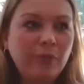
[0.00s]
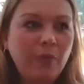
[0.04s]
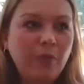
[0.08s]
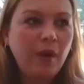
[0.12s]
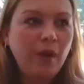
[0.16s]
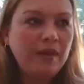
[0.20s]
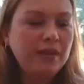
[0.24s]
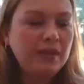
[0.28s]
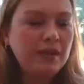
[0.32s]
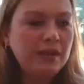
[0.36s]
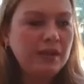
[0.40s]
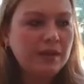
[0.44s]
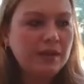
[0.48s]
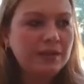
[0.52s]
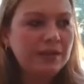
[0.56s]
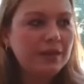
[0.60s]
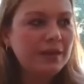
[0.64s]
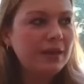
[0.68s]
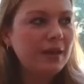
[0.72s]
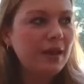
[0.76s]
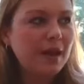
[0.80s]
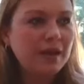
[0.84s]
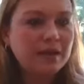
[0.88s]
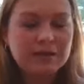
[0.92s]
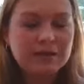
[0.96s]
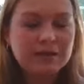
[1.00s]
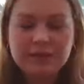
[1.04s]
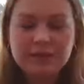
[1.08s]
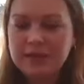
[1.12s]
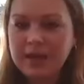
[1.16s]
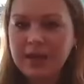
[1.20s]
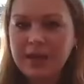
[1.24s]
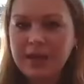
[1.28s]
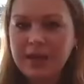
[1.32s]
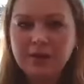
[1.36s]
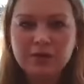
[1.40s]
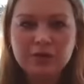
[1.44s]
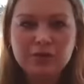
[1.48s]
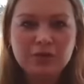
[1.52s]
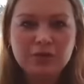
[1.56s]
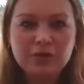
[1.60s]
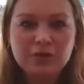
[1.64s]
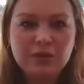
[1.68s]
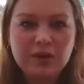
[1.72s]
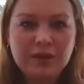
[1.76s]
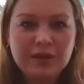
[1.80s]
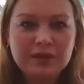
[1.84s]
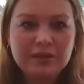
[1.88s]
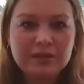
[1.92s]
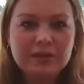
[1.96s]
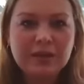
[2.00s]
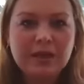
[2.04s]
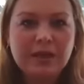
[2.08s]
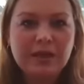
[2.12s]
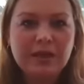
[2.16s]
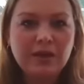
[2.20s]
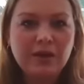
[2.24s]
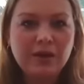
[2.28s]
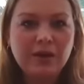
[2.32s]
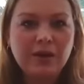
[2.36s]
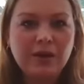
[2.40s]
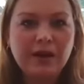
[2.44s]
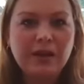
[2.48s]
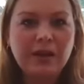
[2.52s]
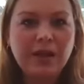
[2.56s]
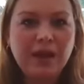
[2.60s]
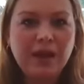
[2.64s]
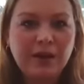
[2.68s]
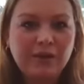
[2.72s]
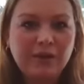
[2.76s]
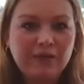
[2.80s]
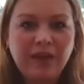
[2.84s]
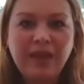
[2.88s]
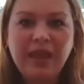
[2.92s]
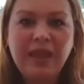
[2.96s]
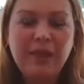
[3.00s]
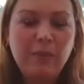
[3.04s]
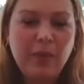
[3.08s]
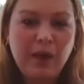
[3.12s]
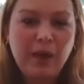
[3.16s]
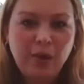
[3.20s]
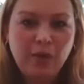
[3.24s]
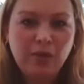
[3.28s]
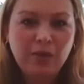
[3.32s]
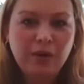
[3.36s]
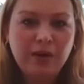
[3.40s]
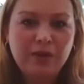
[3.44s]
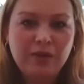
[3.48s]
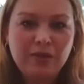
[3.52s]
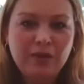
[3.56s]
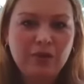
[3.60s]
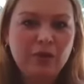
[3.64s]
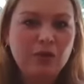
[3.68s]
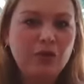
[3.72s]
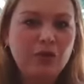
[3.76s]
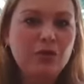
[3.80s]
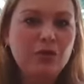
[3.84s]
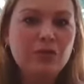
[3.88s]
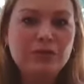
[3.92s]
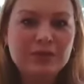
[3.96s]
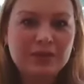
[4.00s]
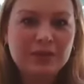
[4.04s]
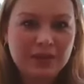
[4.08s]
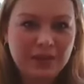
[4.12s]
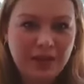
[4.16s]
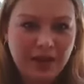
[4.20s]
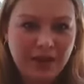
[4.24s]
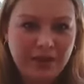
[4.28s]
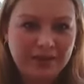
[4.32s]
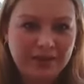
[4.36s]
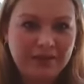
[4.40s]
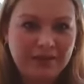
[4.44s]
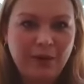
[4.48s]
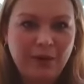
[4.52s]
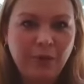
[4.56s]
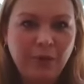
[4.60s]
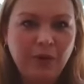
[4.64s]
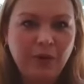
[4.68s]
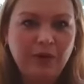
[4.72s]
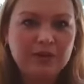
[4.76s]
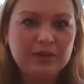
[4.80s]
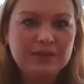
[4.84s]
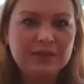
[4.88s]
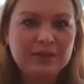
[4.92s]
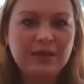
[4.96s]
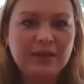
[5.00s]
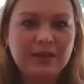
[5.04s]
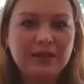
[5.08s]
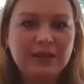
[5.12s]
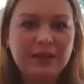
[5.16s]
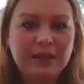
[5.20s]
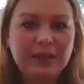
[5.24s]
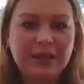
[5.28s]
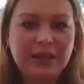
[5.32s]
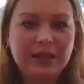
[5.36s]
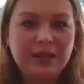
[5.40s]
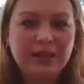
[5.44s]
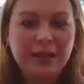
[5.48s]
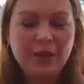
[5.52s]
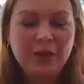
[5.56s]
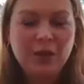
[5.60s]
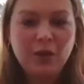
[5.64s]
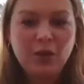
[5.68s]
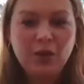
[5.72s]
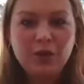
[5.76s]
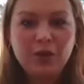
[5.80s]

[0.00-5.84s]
I think the next day or two days later, it kind of came out in the news again, where suddenly,